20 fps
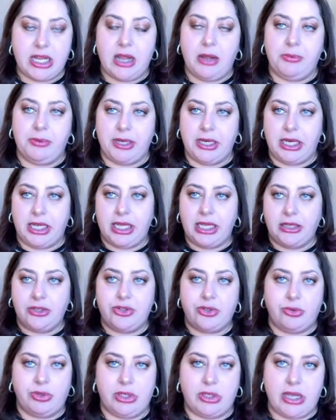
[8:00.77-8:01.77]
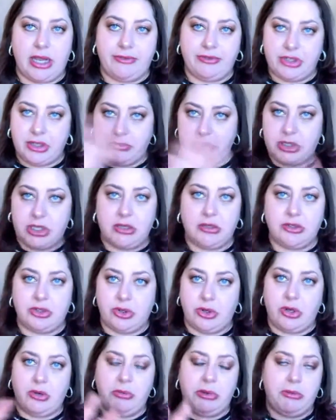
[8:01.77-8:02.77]
I'm going to get to it after I'm done
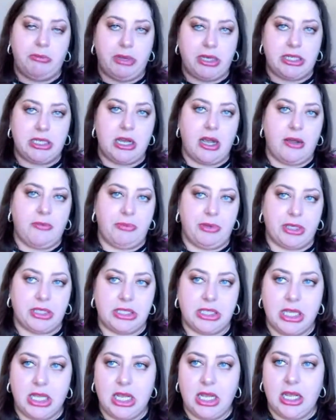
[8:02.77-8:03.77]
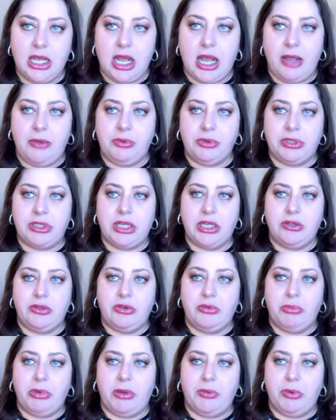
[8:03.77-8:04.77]
talking about my topics. I will tell
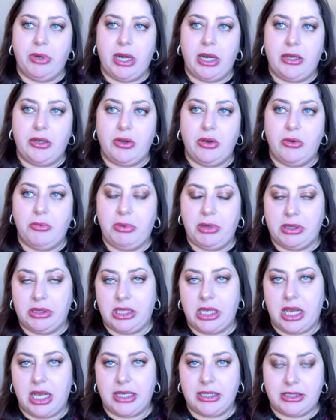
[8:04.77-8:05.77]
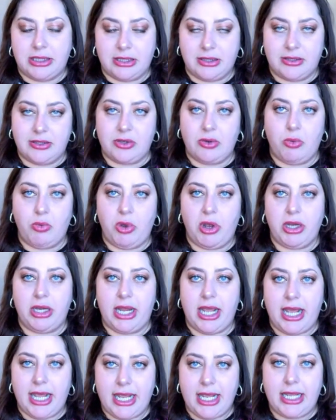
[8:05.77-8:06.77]
you about what I know about the
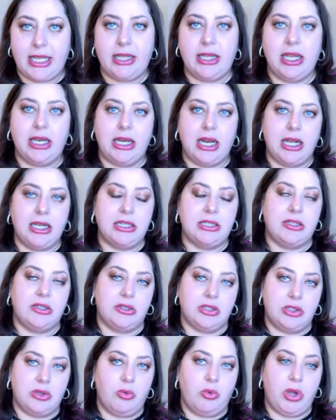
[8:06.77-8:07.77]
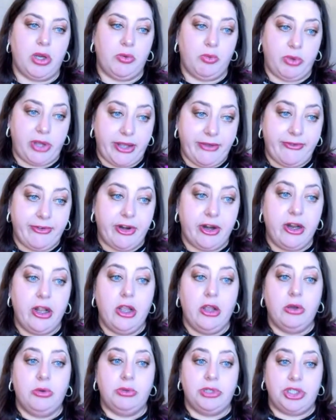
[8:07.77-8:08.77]
I-601A and I-601 waiver,
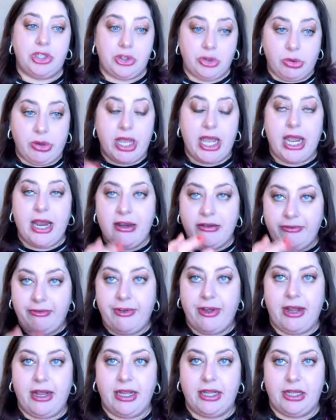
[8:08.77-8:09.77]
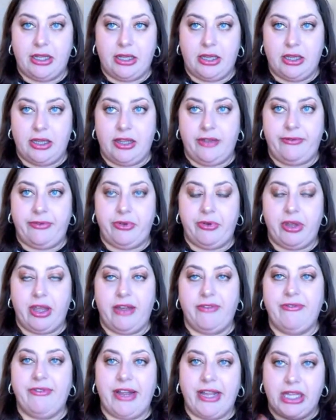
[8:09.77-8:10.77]
which you can file if you
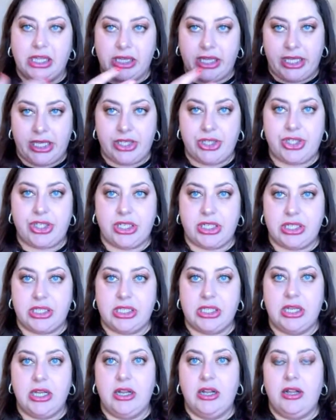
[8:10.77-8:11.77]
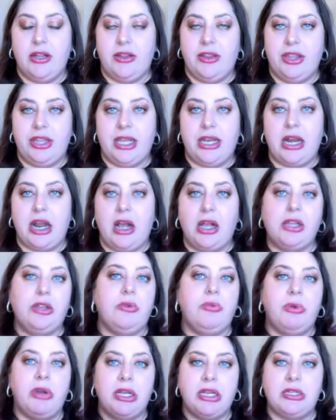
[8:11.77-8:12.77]
have violations that
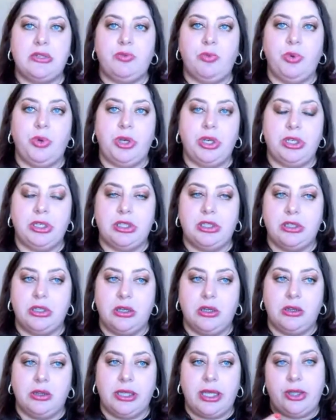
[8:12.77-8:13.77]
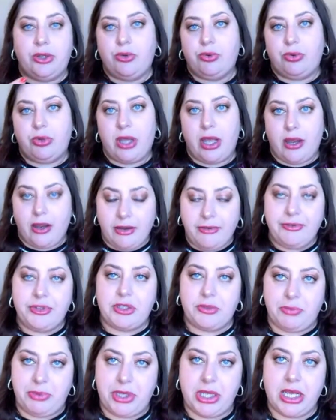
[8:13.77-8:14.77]
otherwise wouldn't let you have
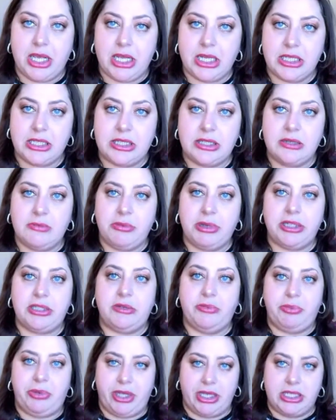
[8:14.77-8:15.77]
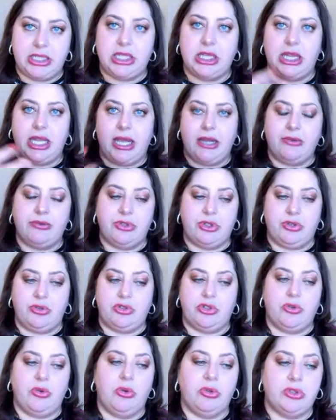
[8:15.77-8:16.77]
TPS, but TPS allows you
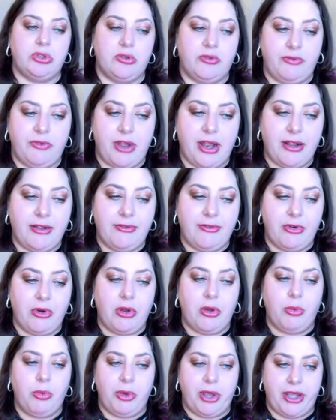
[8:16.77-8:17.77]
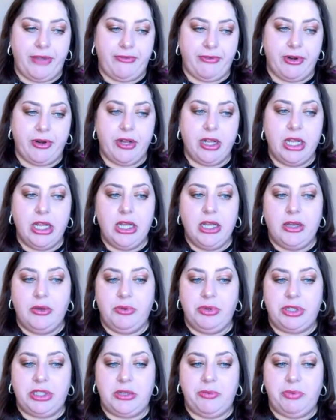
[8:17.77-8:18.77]
to also file for a waiver.
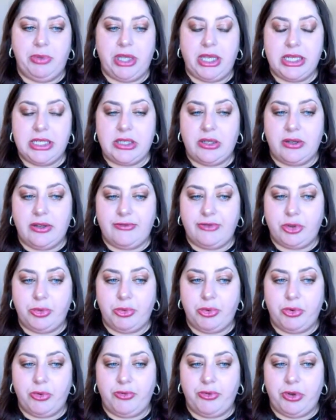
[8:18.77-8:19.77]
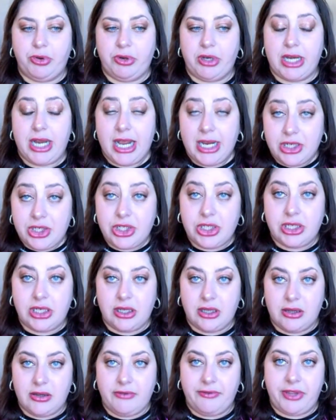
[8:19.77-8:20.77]
With TPS, you have to prove you're a
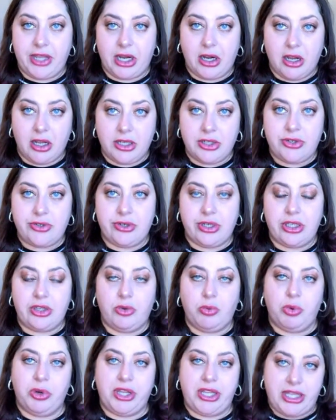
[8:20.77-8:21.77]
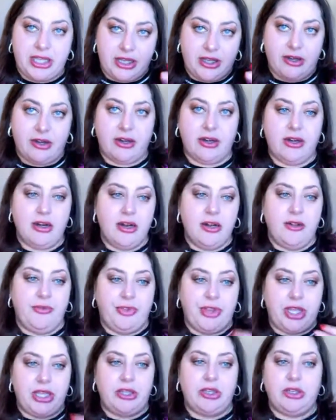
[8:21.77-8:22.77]
national of that country. You were here
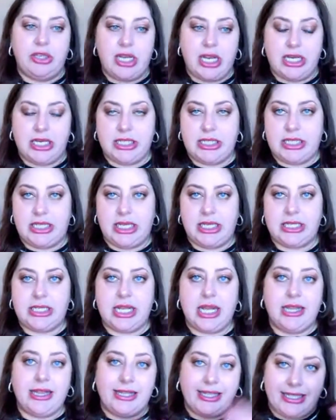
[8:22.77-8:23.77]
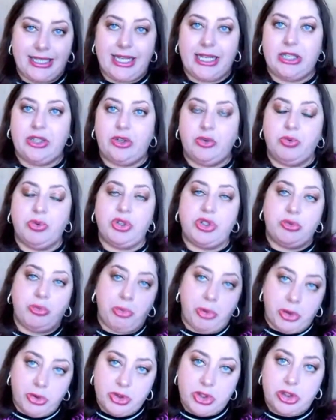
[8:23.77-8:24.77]
in the United States on the date you were
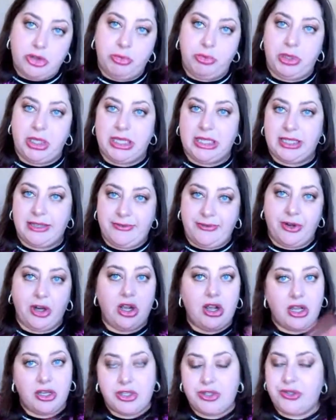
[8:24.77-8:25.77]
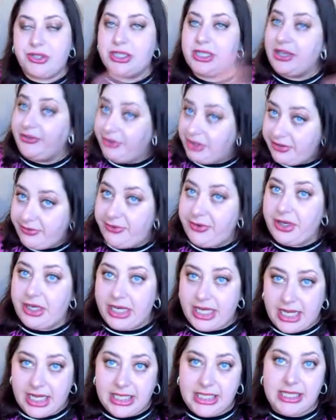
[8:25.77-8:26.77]
supposed to be. Different countries have different
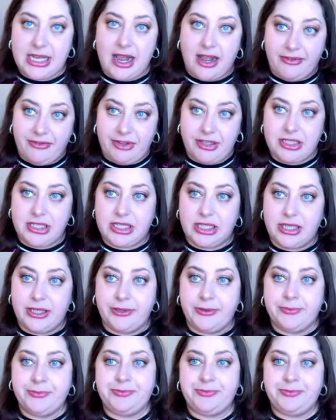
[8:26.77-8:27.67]
dates, obviously.